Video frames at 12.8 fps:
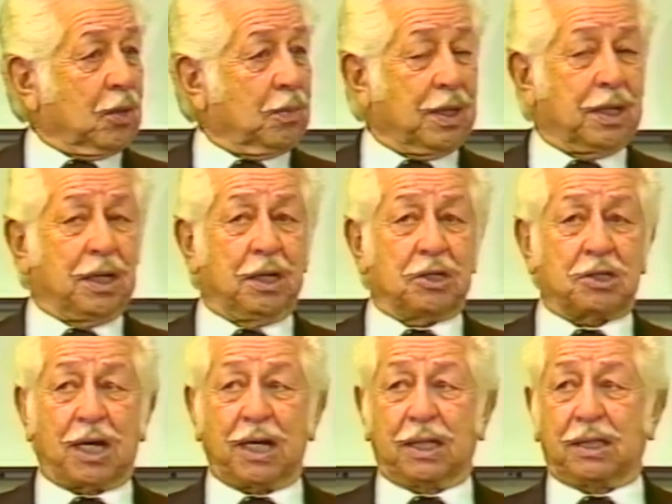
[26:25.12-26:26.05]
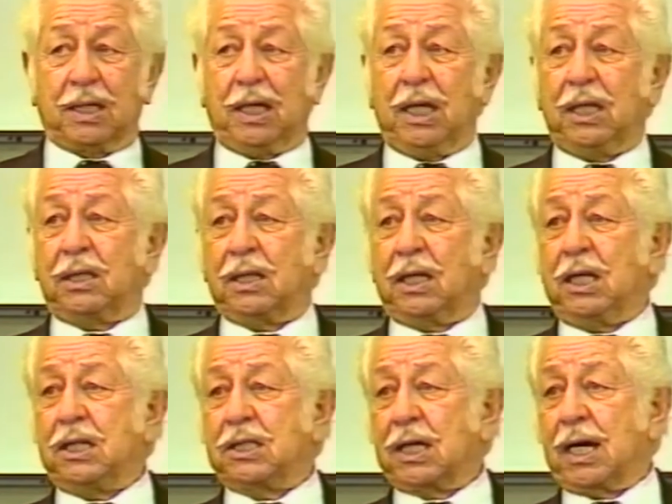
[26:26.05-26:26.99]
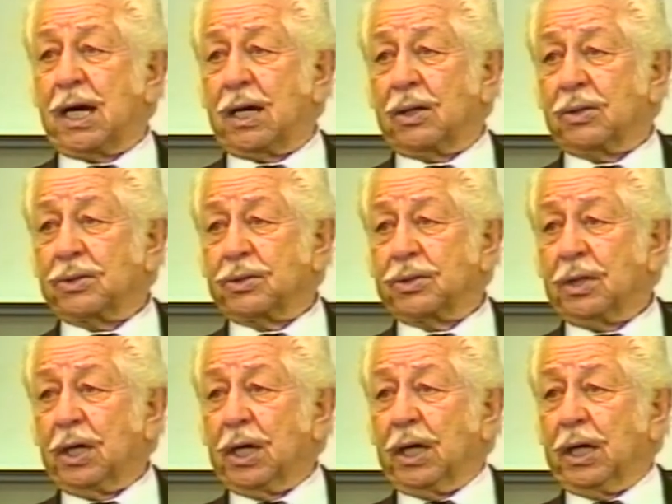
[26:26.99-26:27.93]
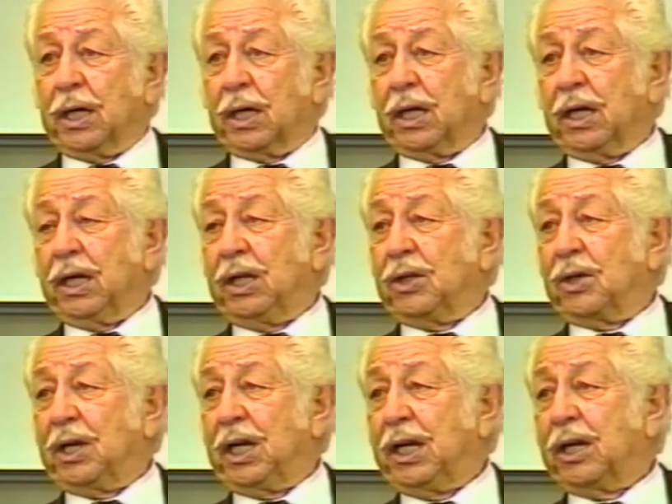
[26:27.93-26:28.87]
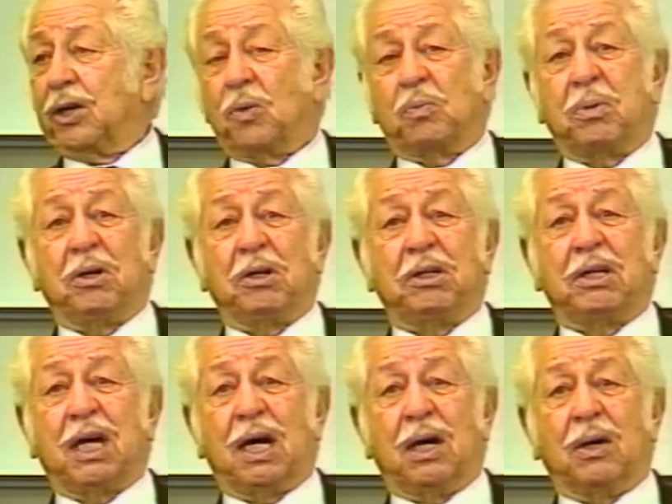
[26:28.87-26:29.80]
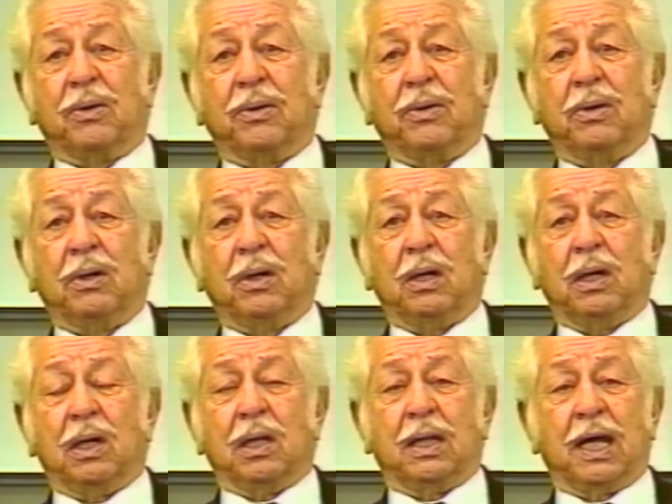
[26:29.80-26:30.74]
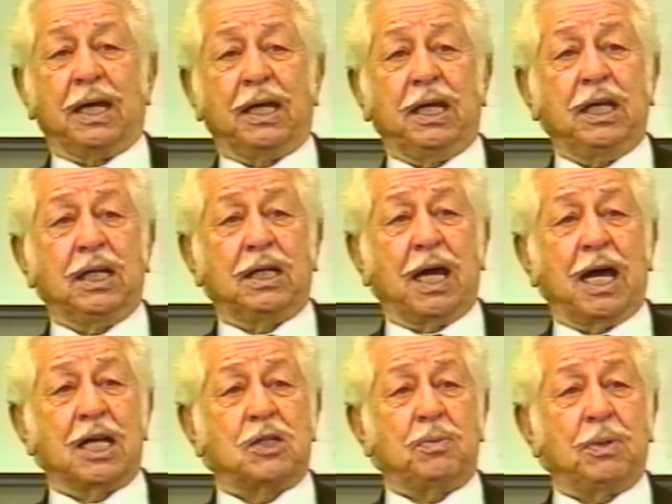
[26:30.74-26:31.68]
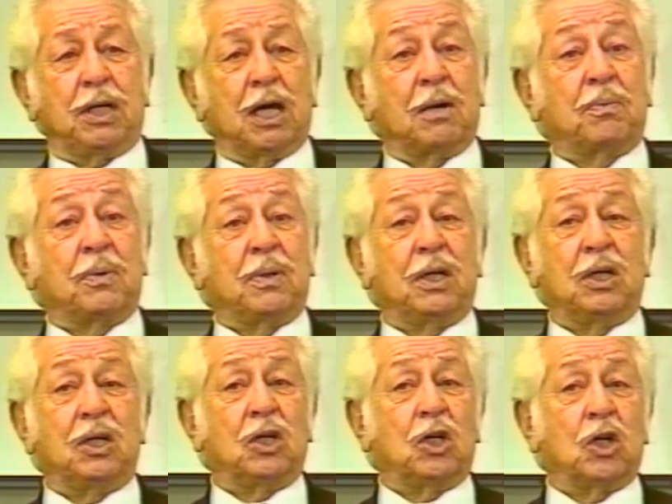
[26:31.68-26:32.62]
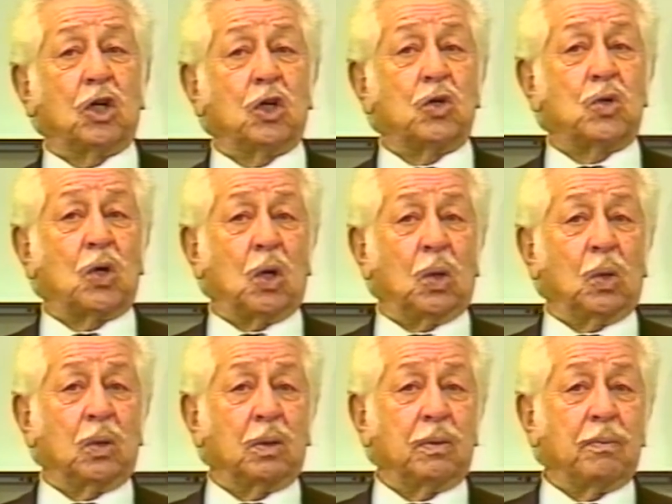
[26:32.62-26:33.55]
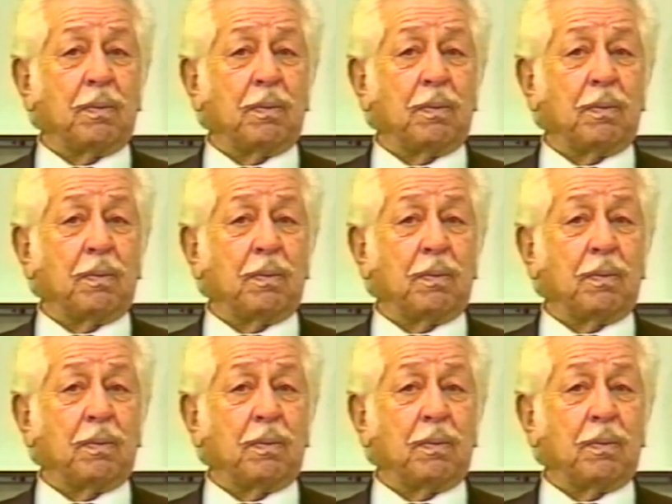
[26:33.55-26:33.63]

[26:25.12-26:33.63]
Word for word: But it is like the heat that heats the house. It'll either heat it or burn it down. That heat has to be kept in control.